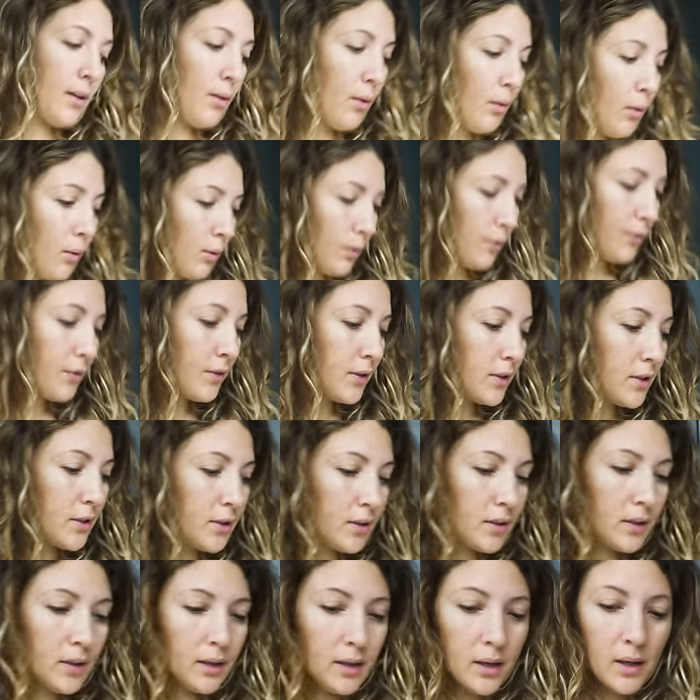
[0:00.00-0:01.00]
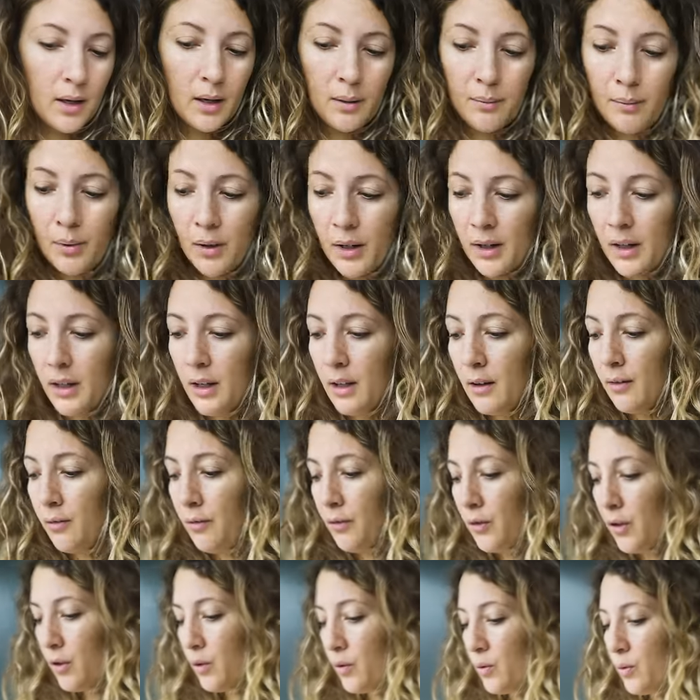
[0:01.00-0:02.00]
our office. But
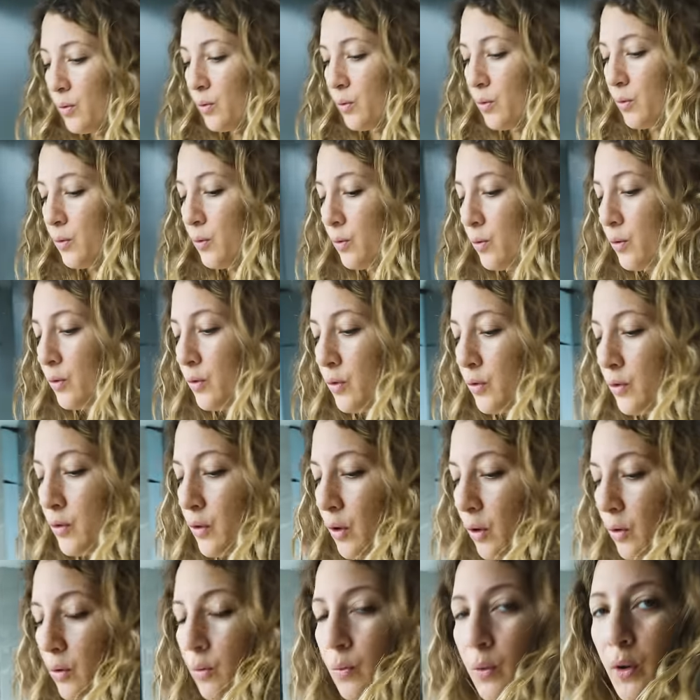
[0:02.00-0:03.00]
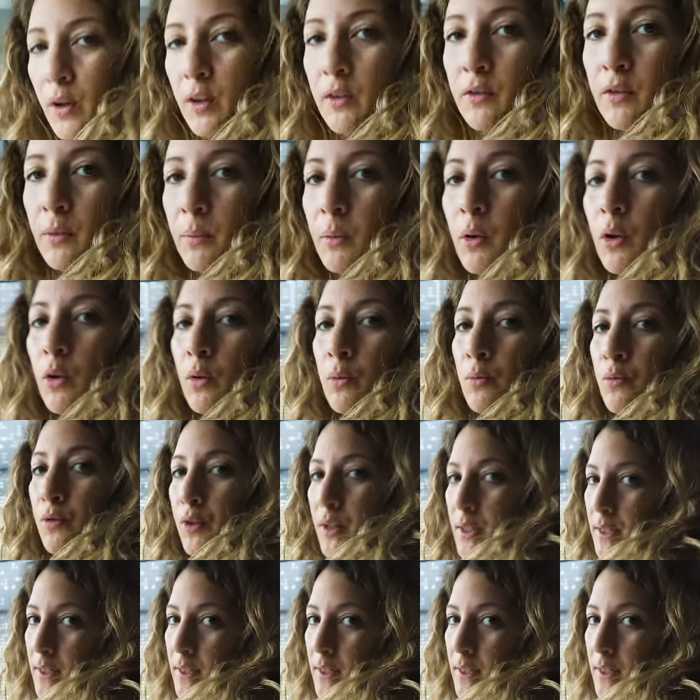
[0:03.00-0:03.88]
if you don't work from home, for